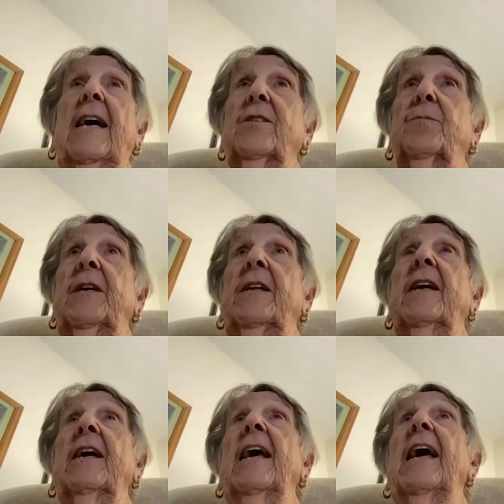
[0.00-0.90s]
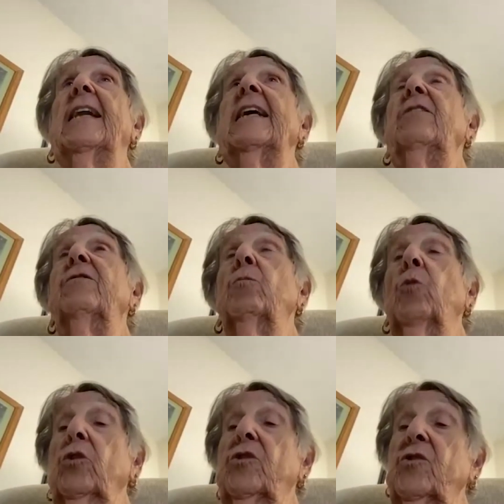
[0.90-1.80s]
has been, and even
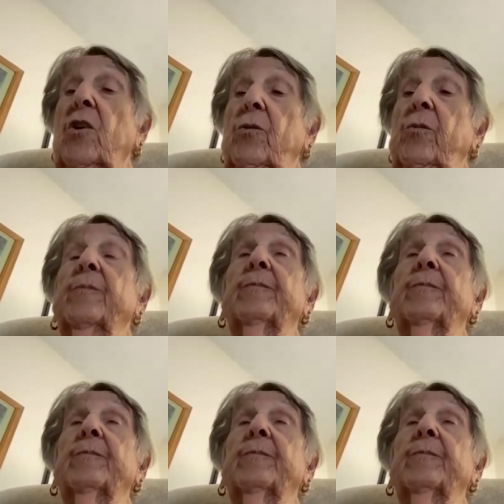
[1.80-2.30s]
more so.